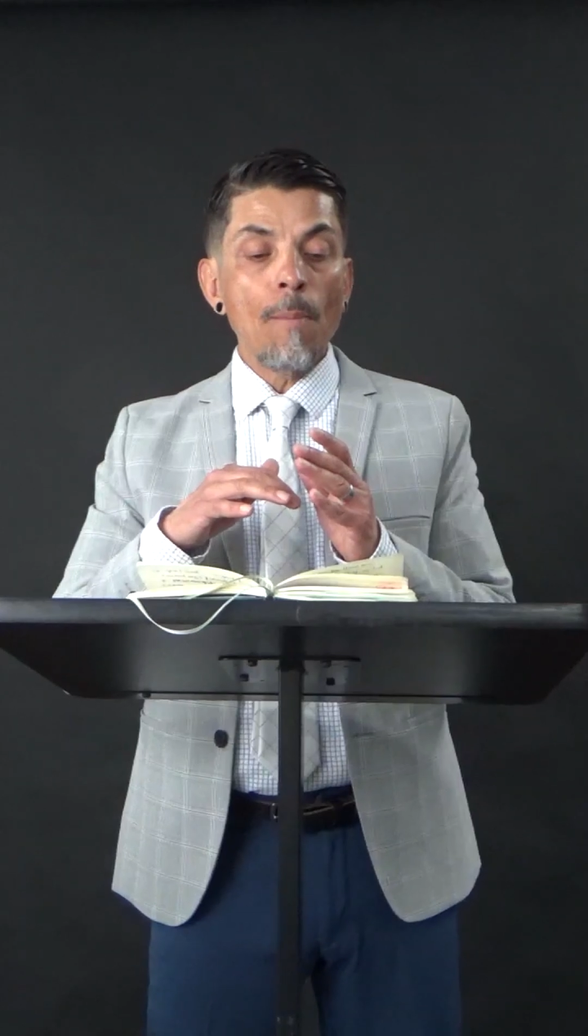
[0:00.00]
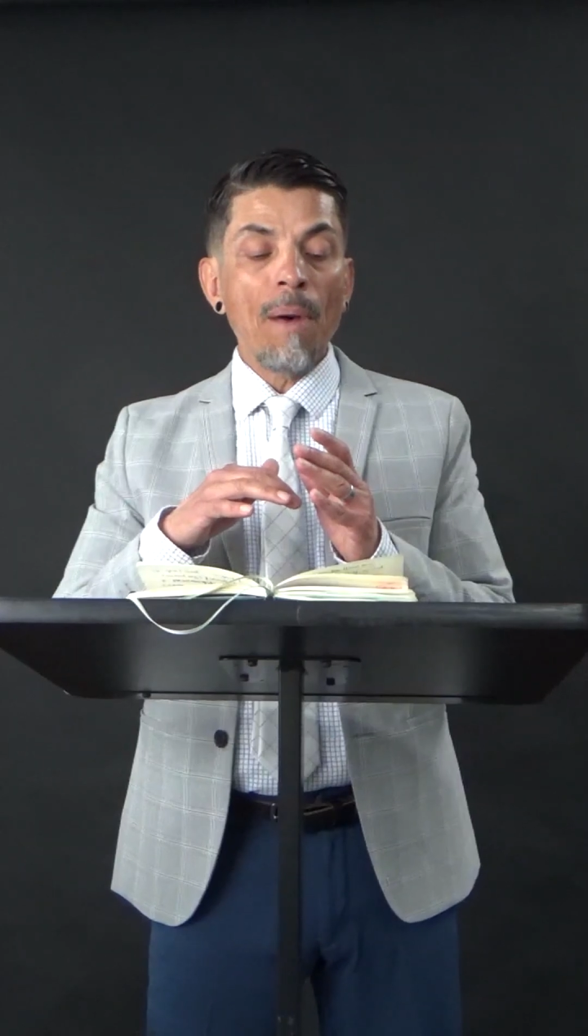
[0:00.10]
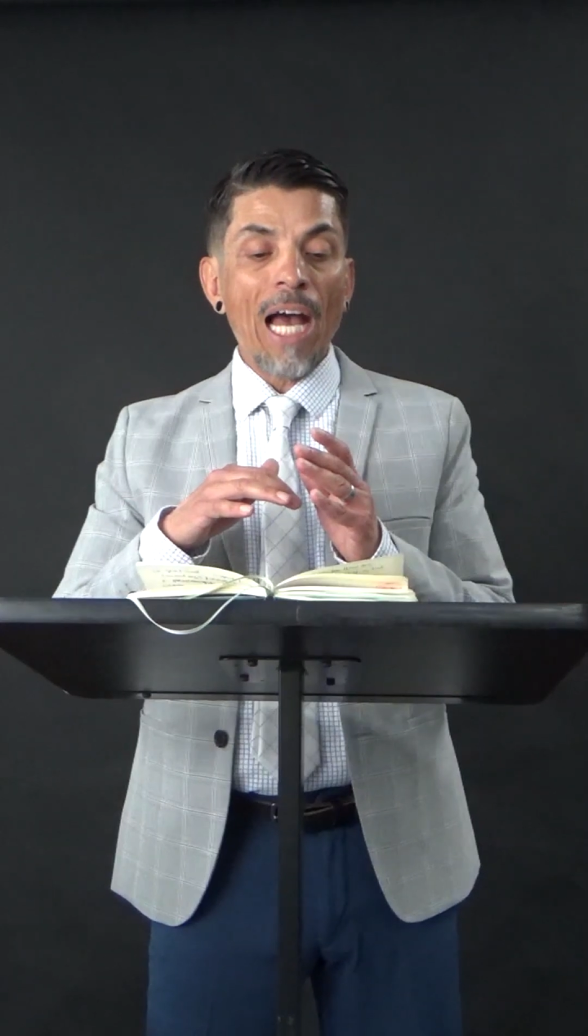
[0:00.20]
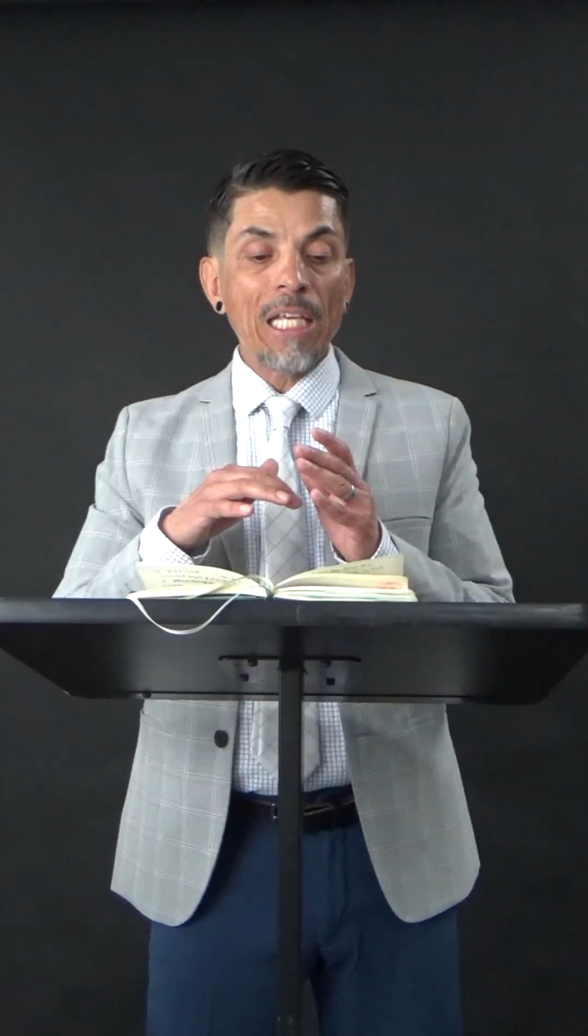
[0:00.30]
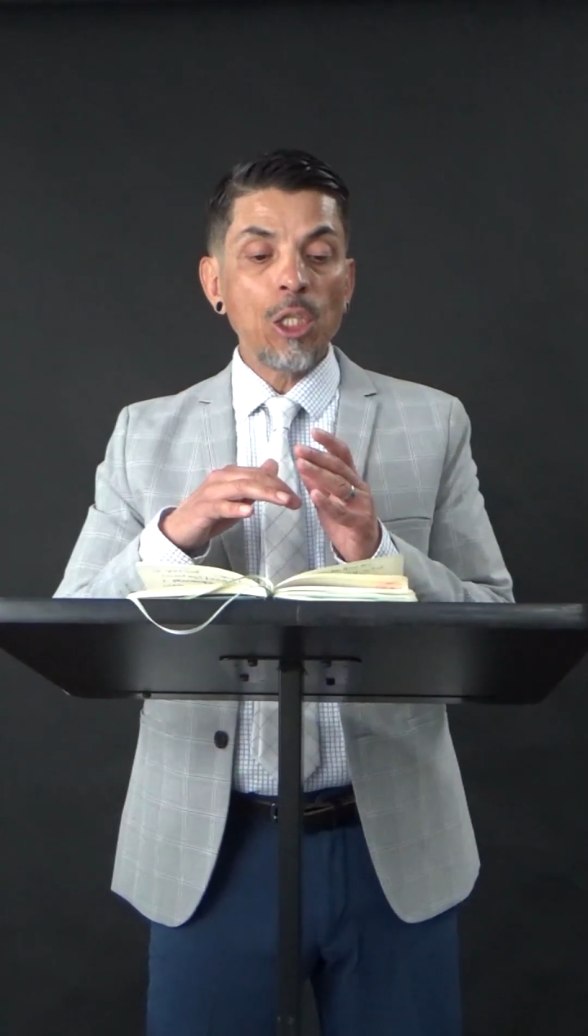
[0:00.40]

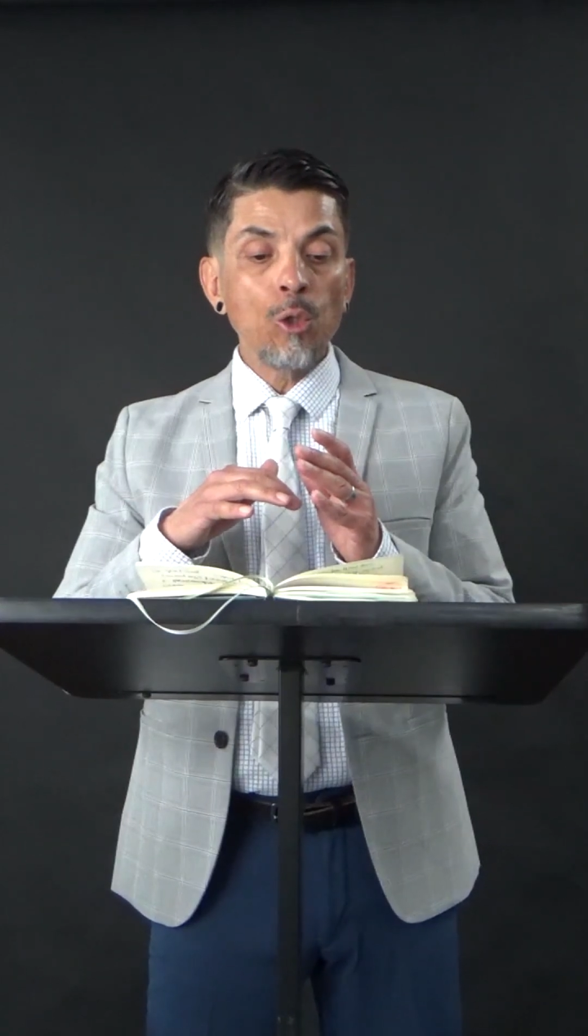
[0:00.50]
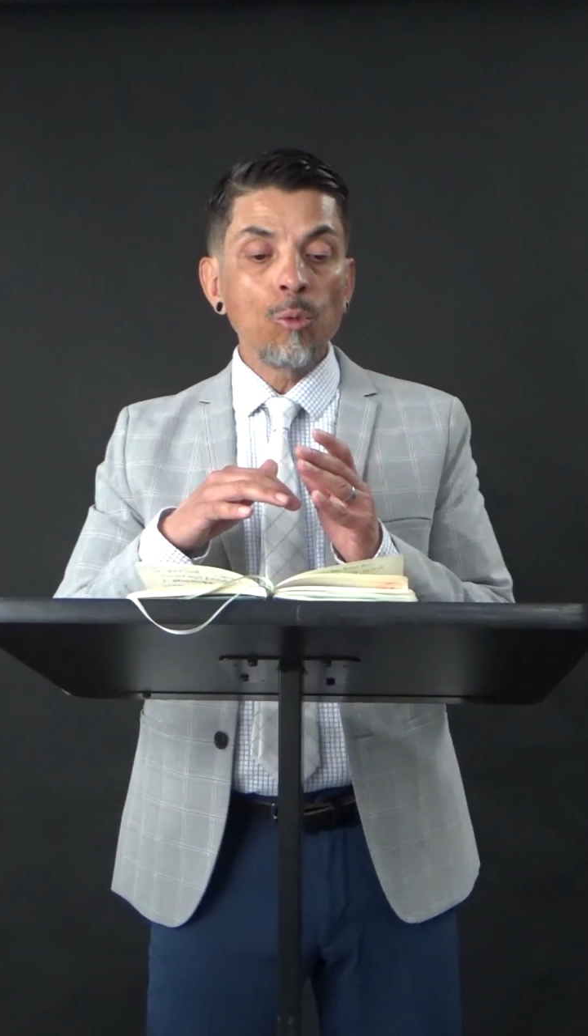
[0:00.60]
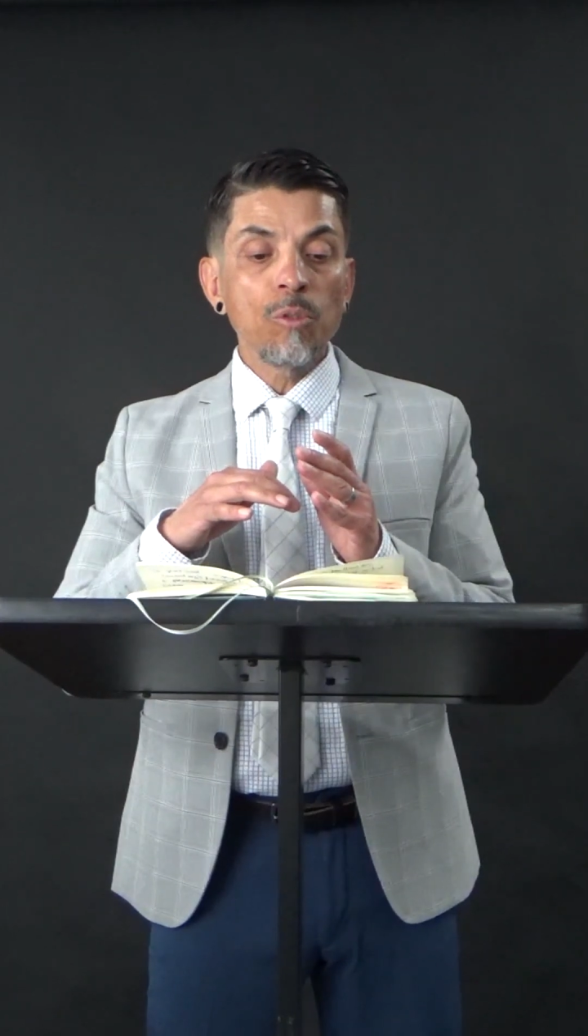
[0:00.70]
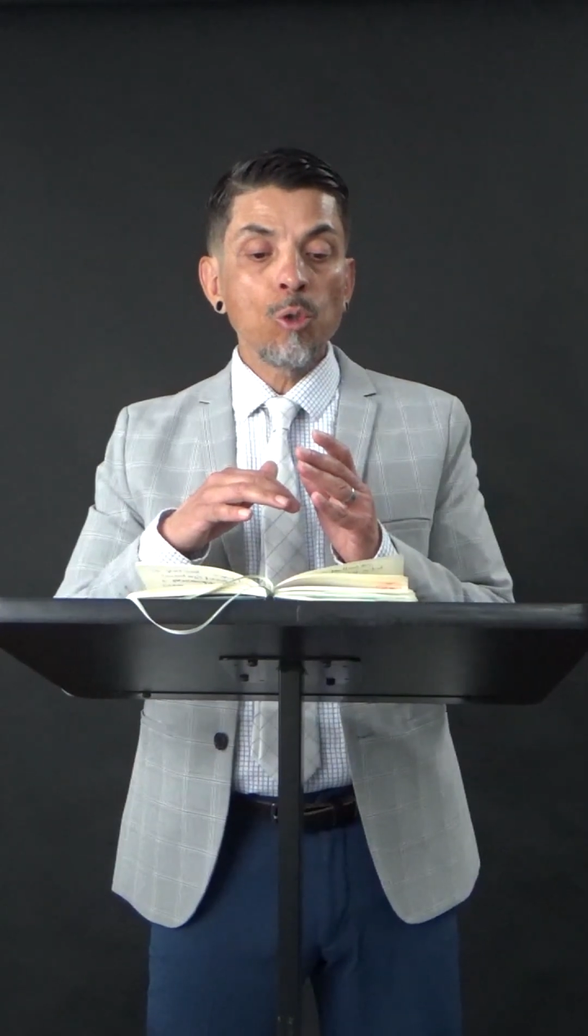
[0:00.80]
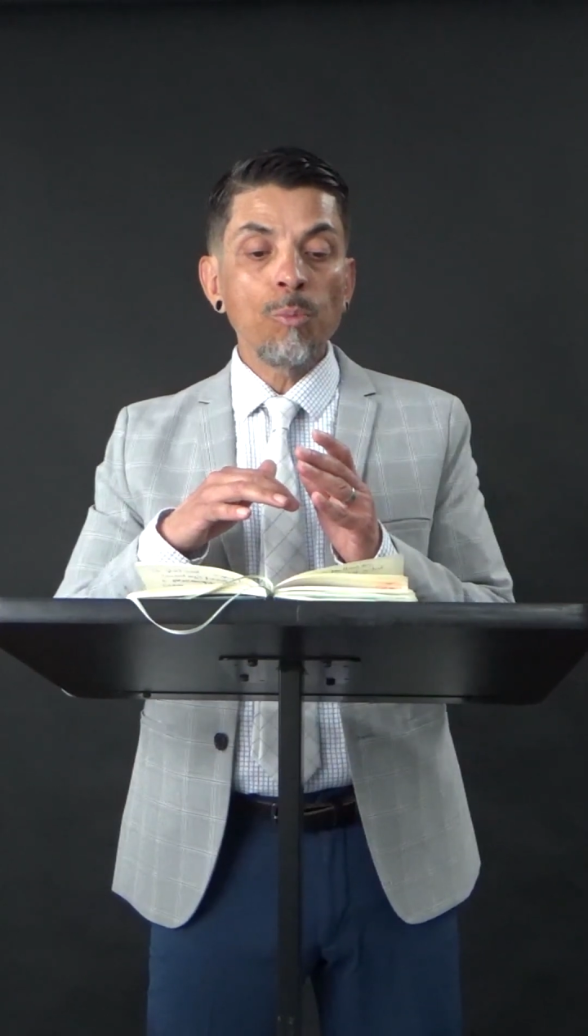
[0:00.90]
by
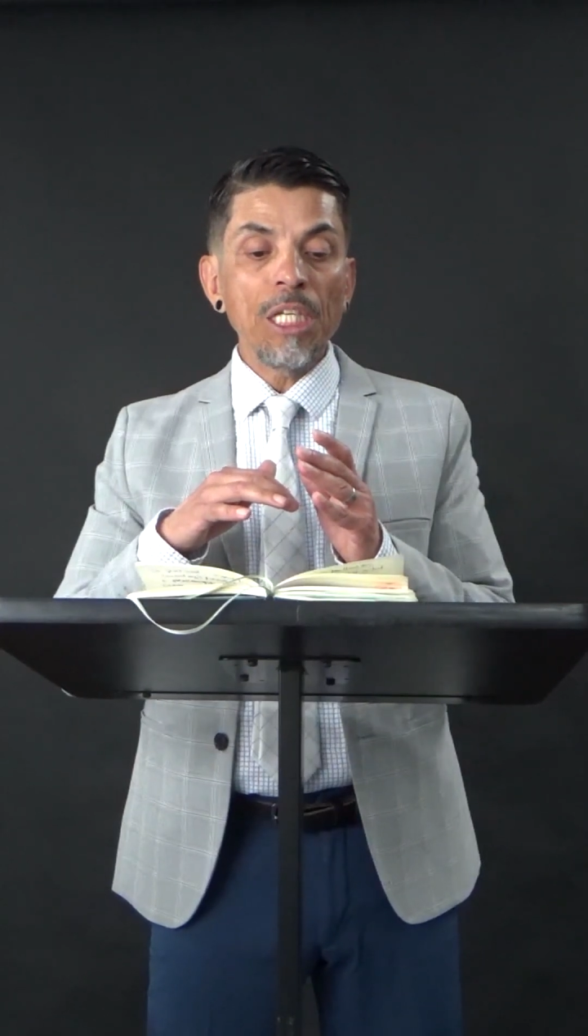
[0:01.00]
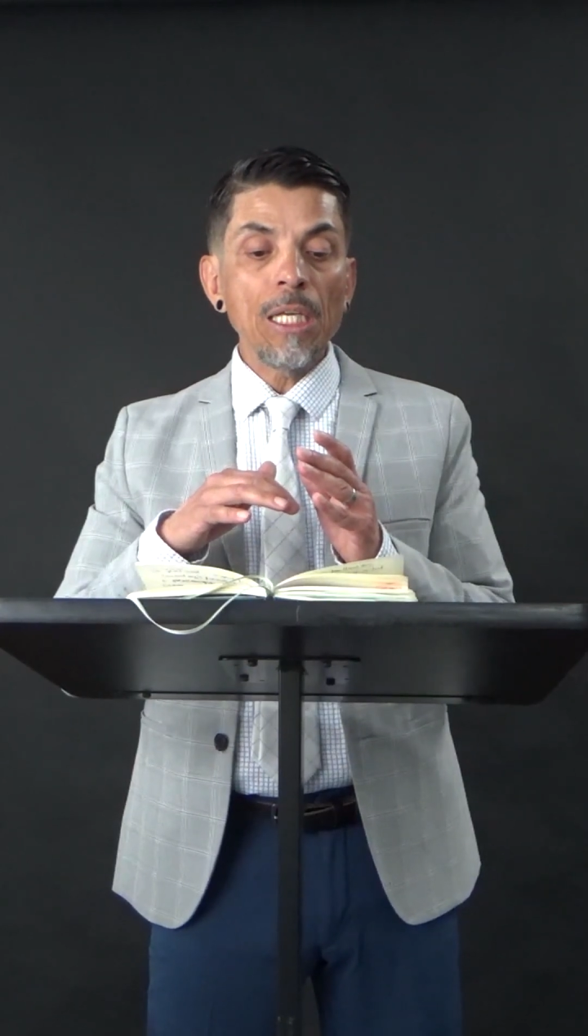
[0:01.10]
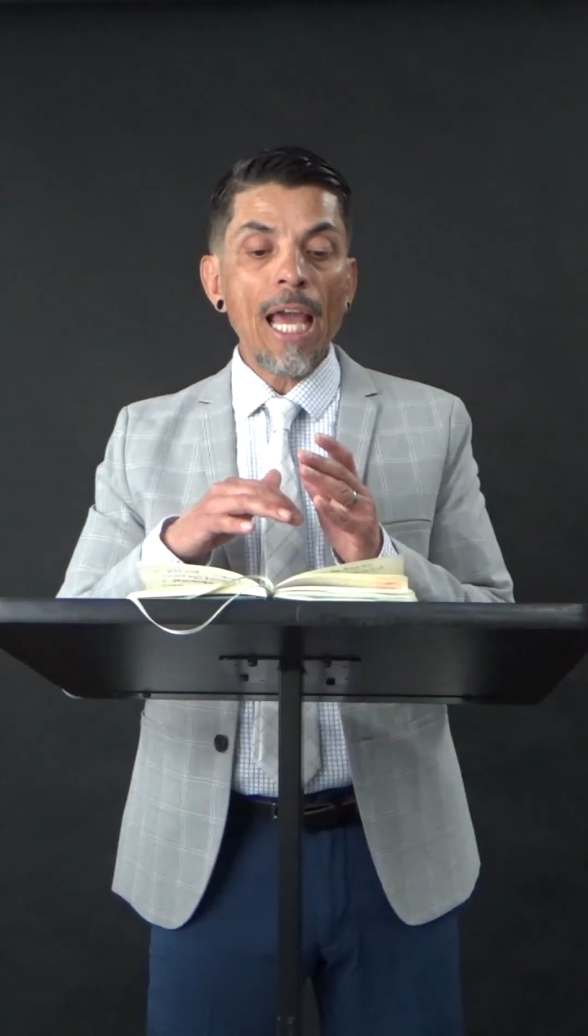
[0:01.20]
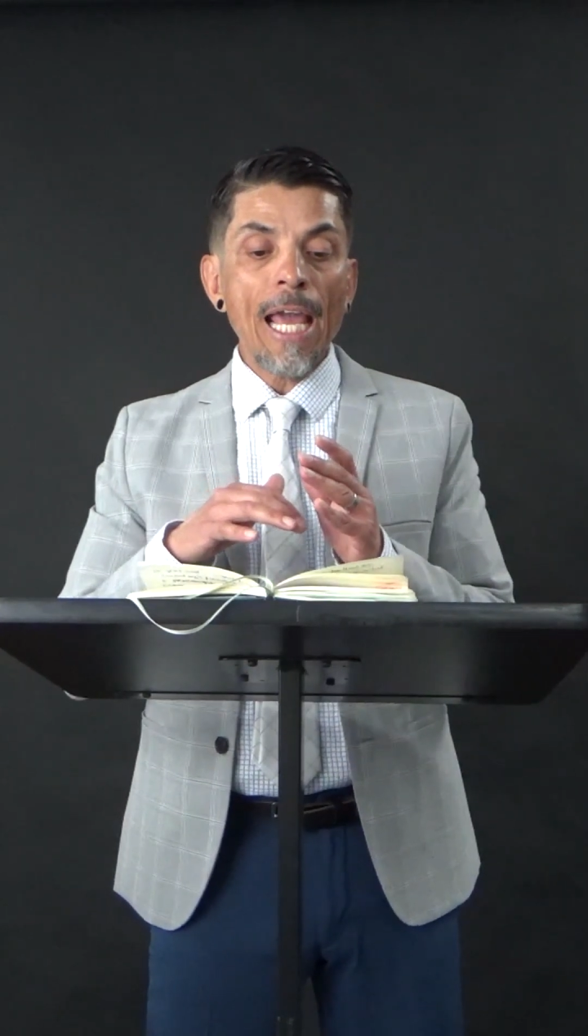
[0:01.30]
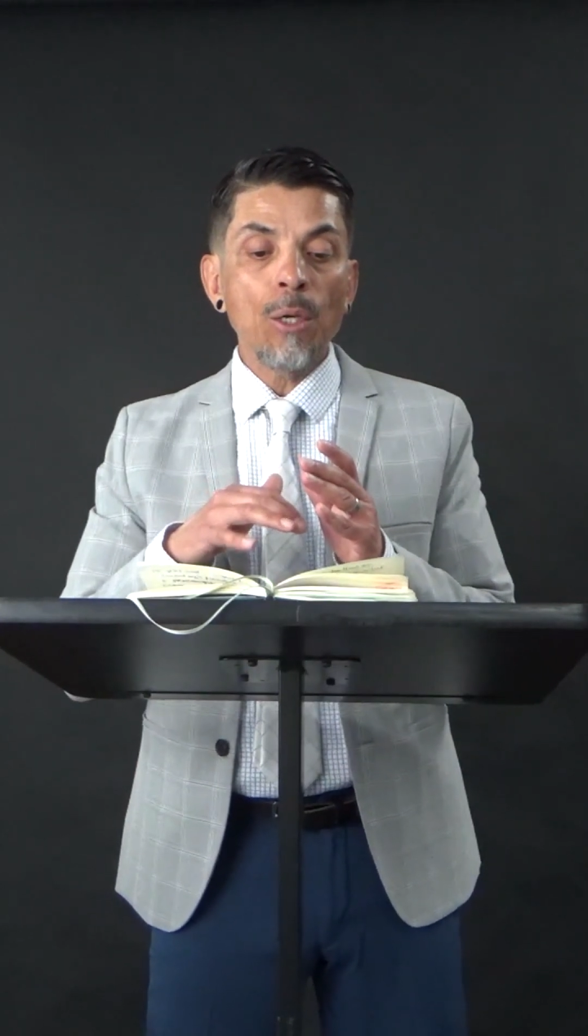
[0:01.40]
Hume to
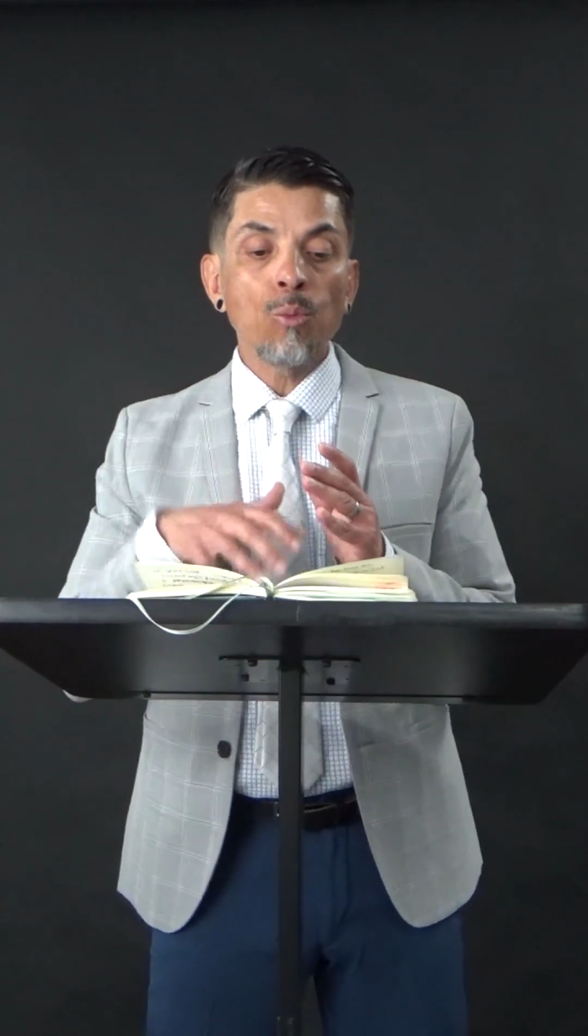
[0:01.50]
be a